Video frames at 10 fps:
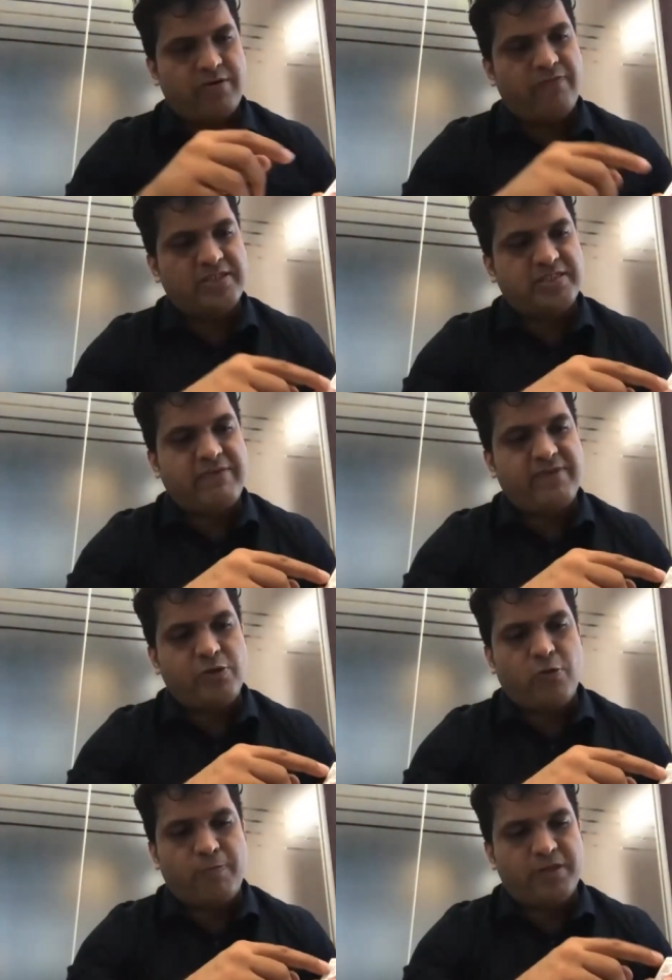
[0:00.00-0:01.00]
First time when
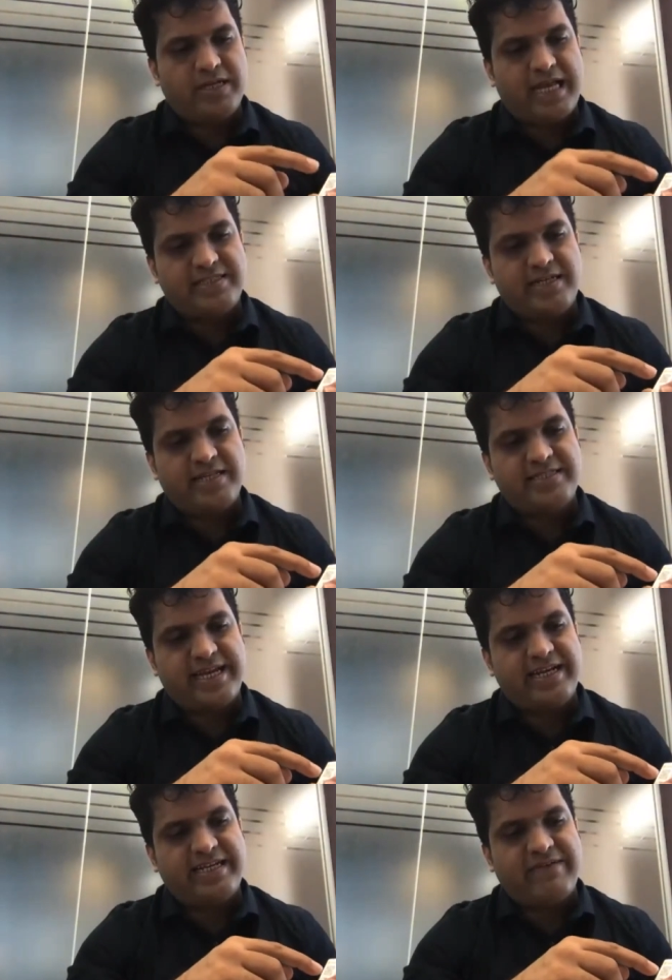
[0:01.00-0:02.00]
you open the cassette, and
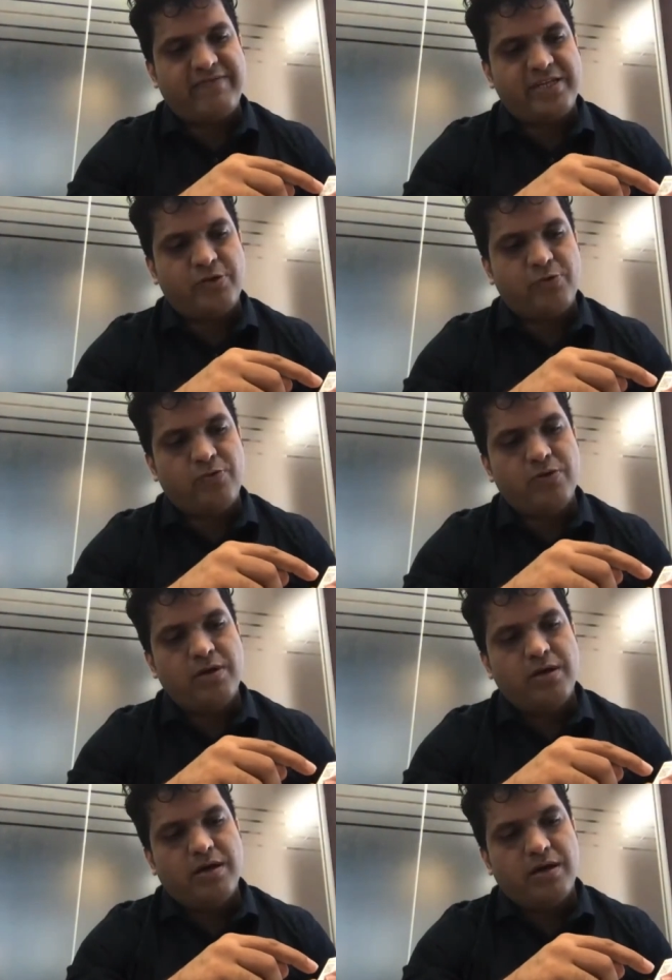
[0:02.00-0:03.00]
second time when you
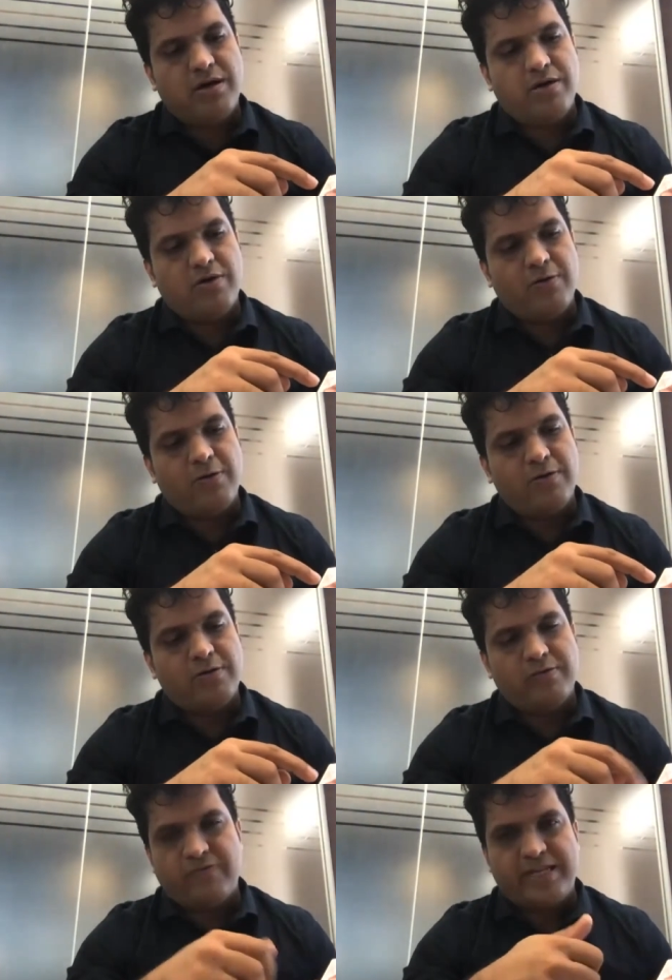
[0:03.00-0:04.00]

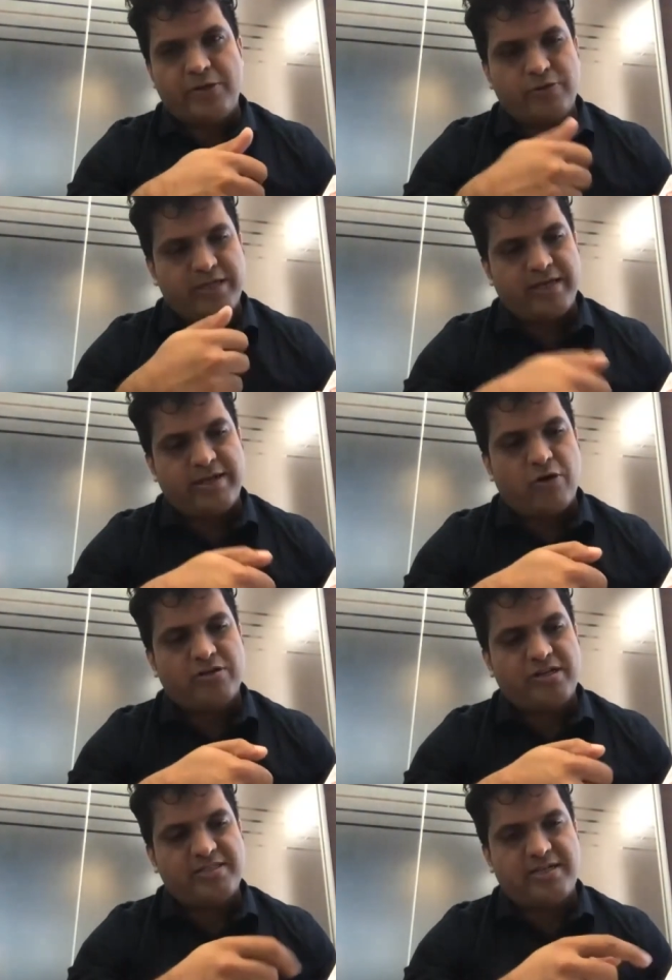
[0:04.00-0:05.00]

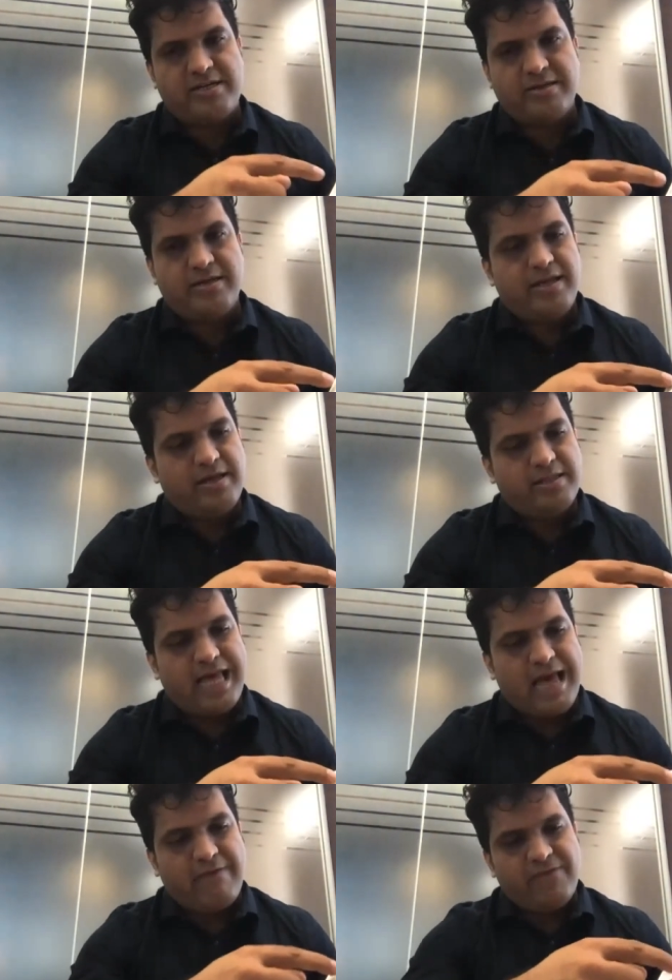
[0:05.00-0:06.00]
record the result. The
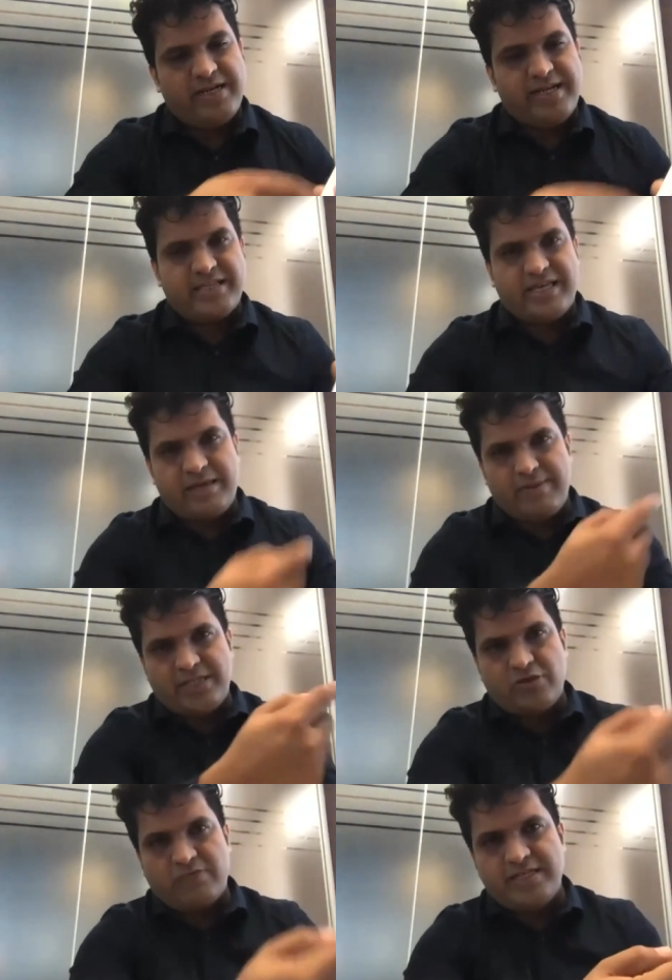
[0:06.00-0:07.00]
app will take the
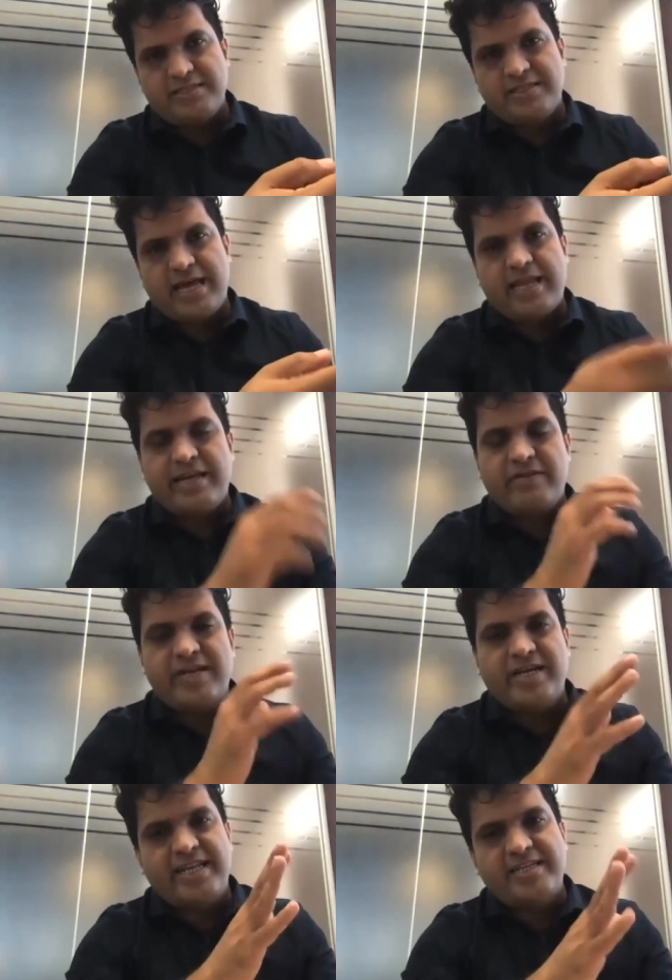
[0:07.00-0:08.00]
image of this and it will
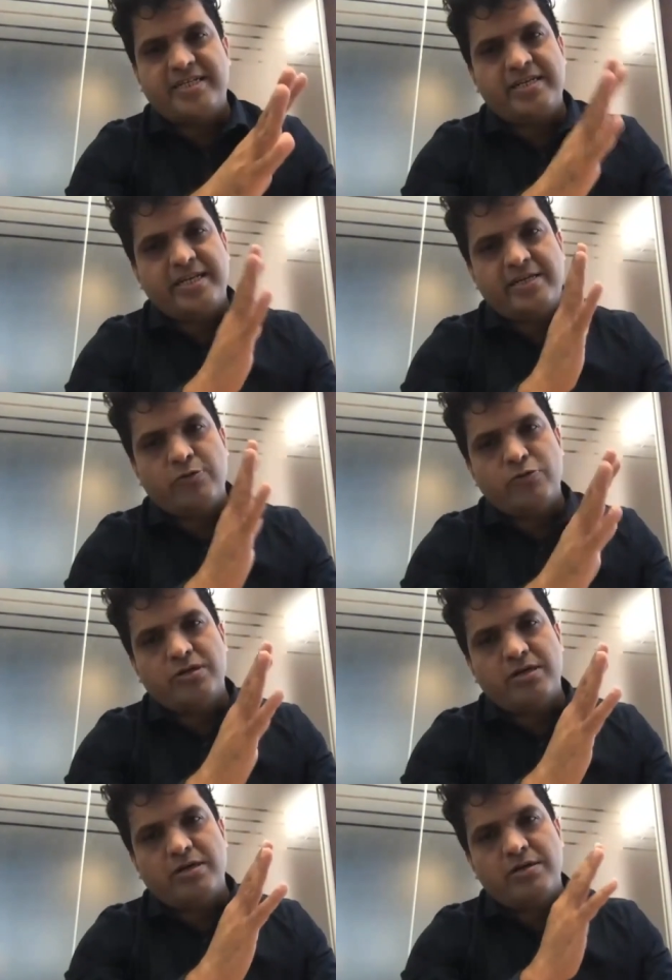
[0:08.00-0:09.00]
intelligently do
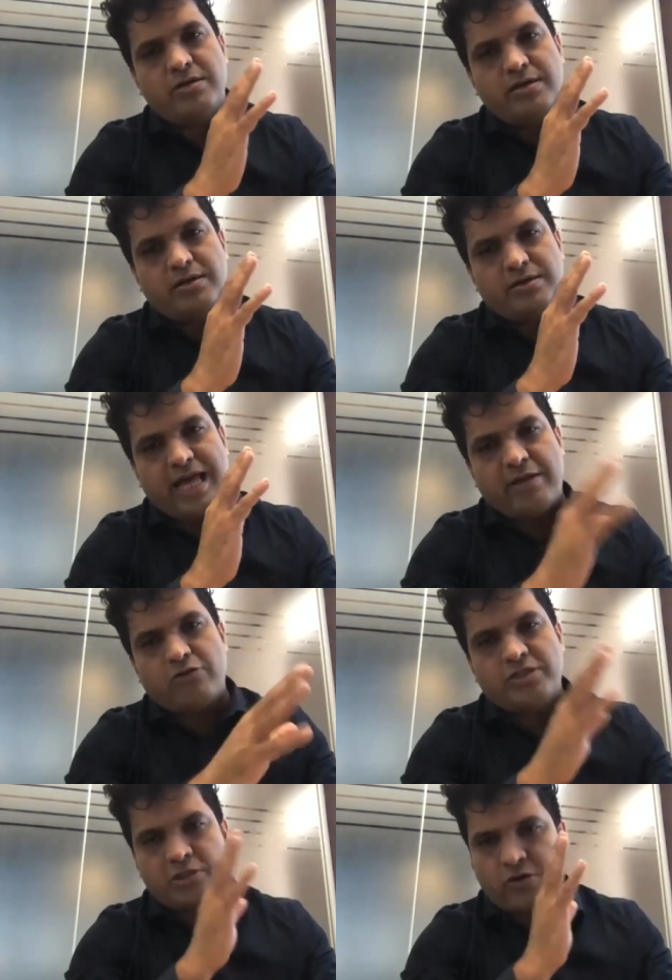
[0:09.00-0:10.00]
the
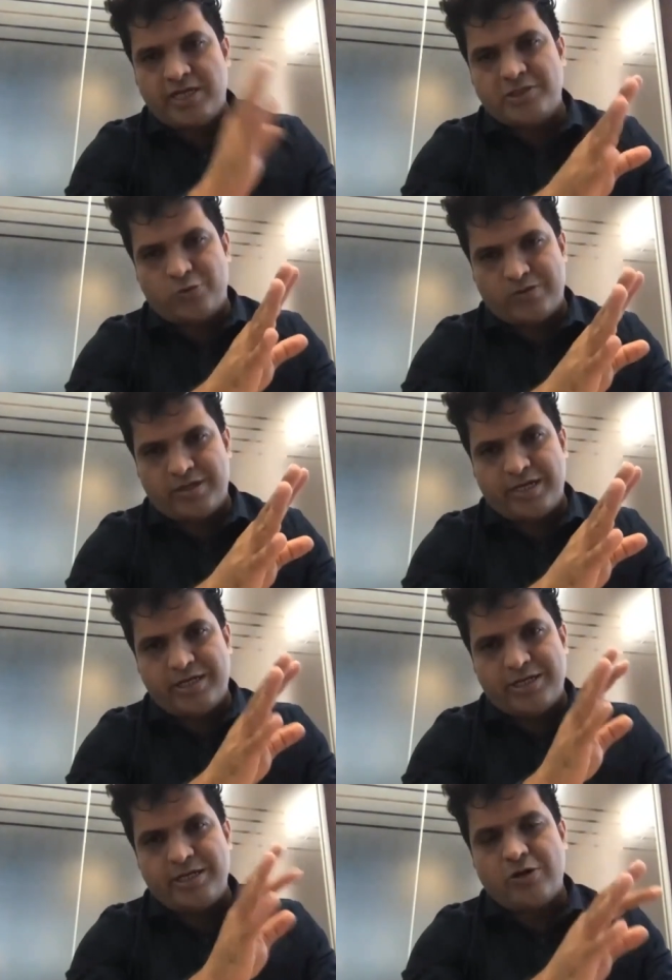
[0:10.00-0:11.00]
diagnosis on its own.
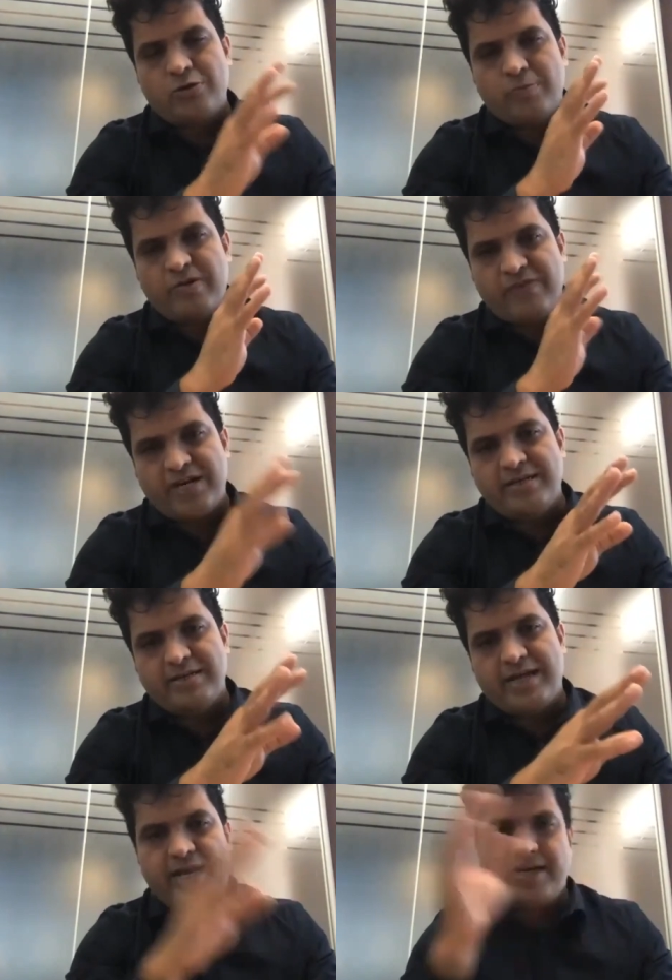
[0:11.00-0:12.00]
It need not to be fed,
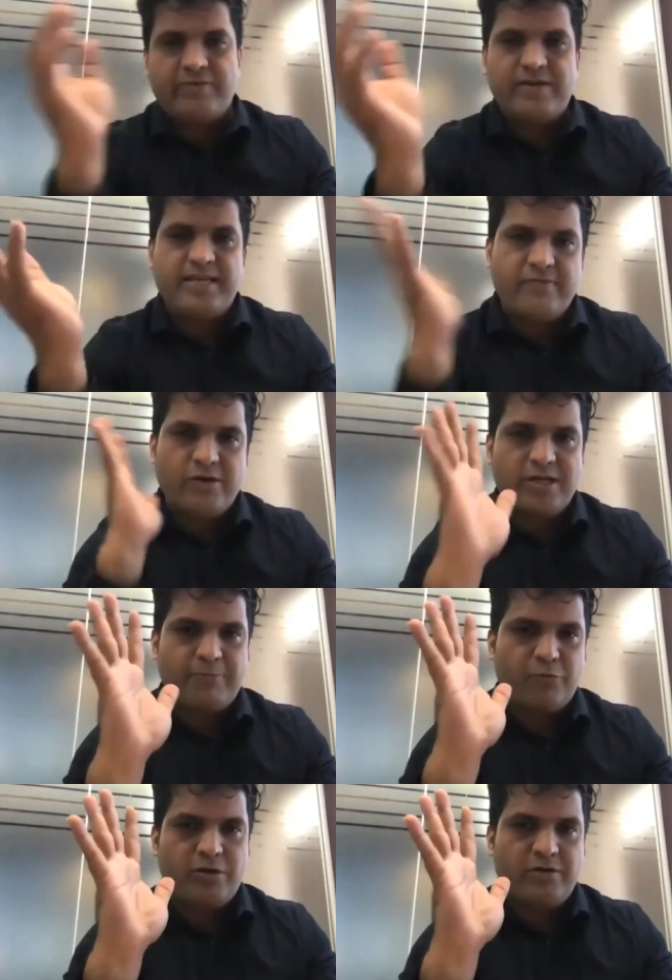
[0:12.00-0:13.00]
and it will give you a
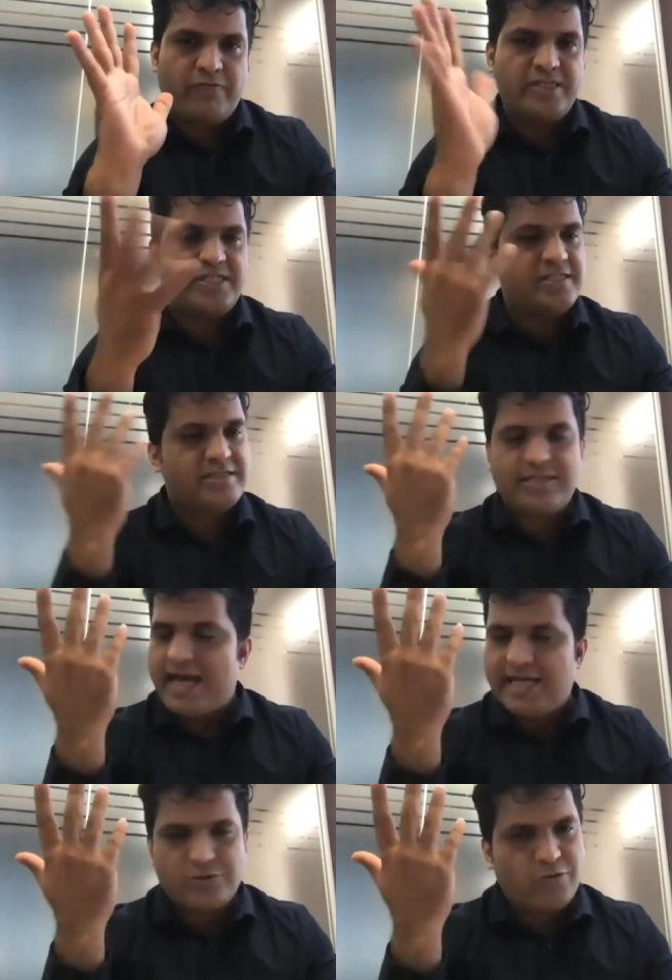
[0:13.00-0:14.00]
report which is
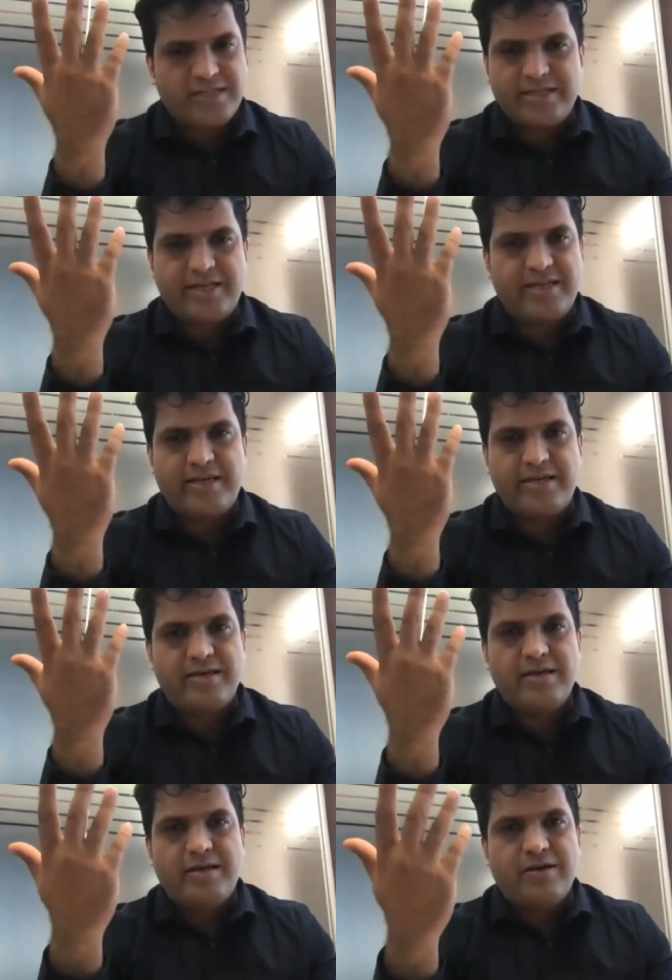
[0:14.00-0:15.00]
as good as any